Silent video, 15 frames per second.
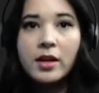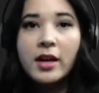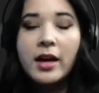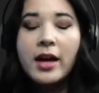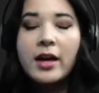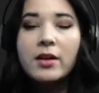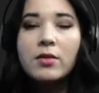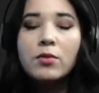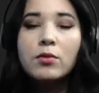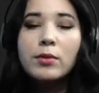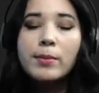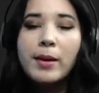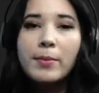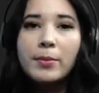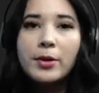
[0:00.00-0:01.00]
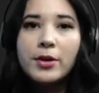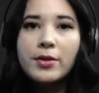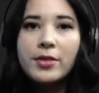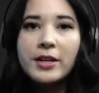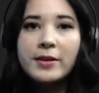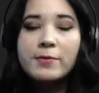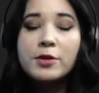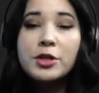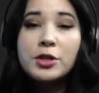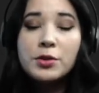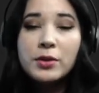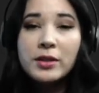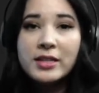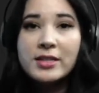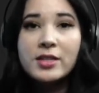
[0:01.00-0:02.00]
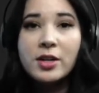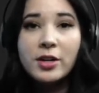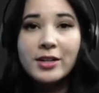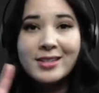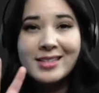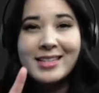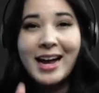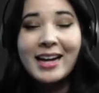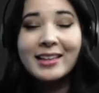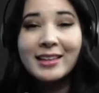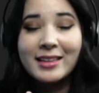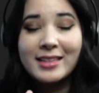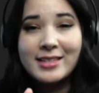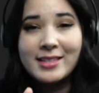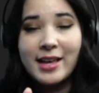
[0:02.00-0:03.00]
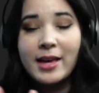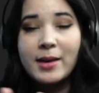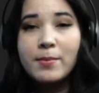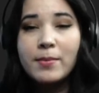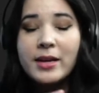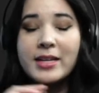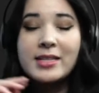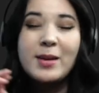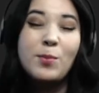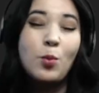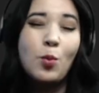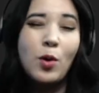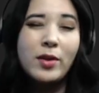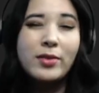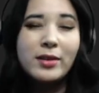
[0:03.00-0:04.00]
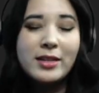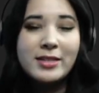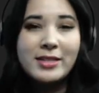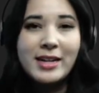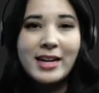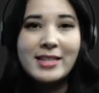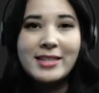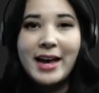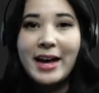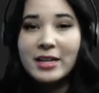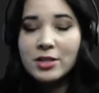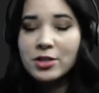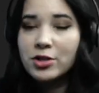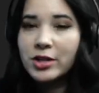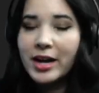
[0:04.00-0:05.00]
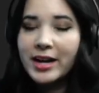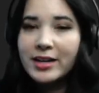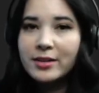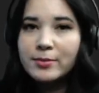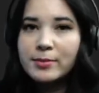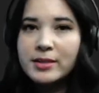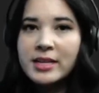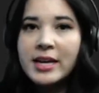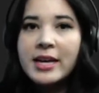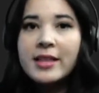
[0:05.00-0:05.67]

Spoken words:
And remember that if 2 lists are exactly the same, except one list has extra items,